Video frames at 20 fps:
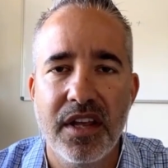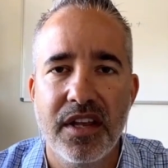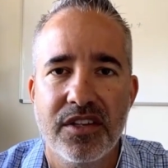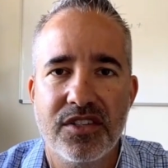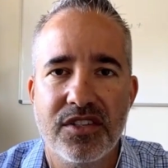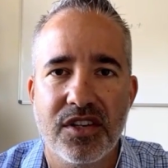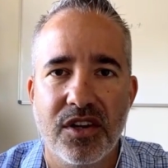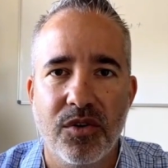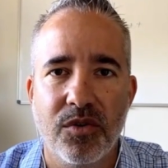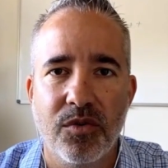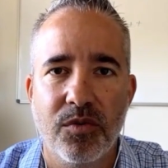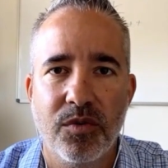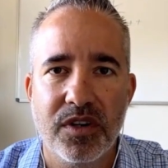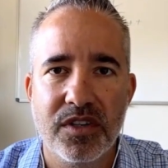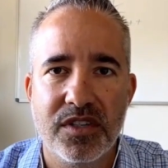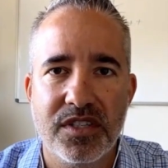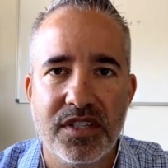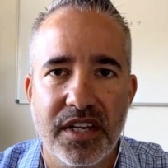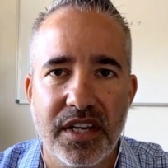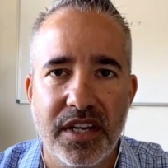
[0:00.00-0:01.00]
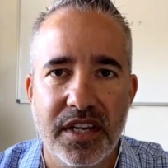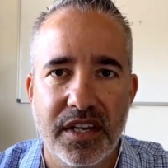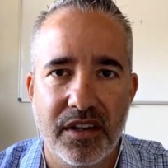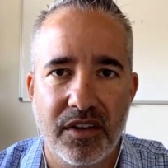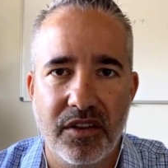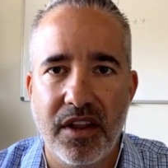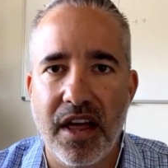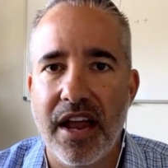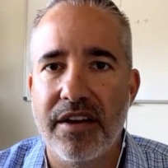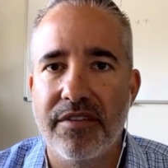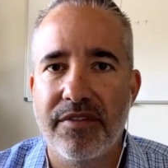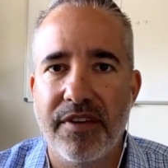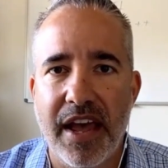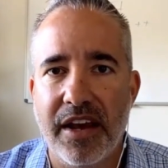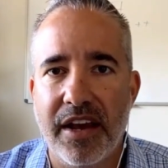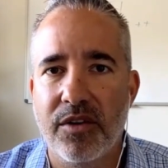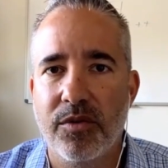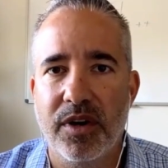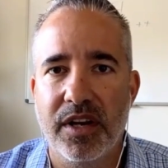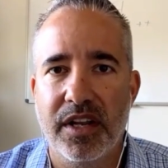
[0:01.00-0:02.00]
So we're seeing a lot of
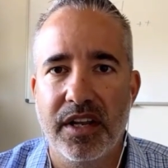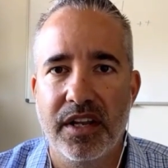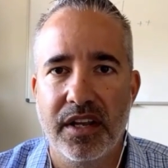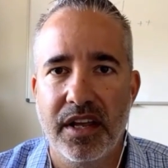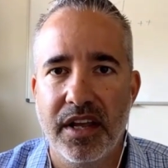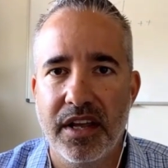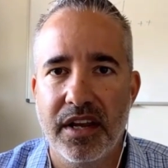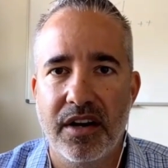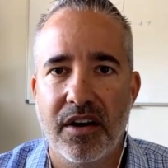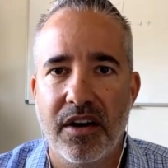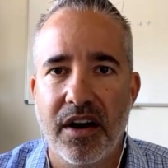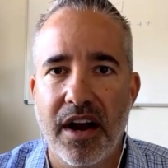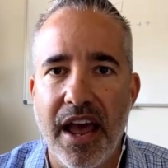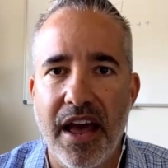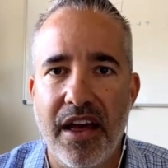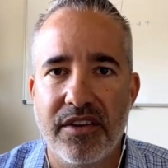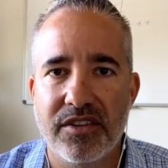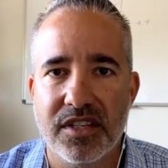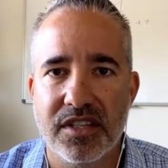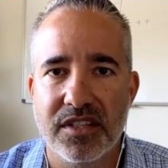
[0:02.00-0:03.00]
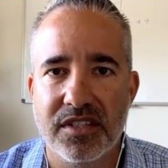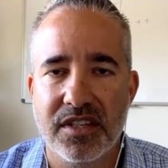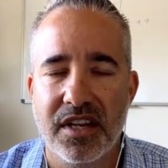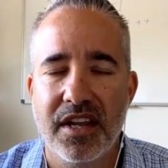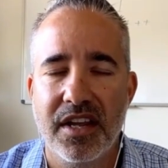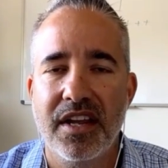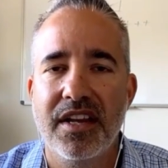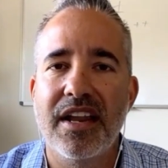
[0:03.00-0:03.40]
equity in our houses.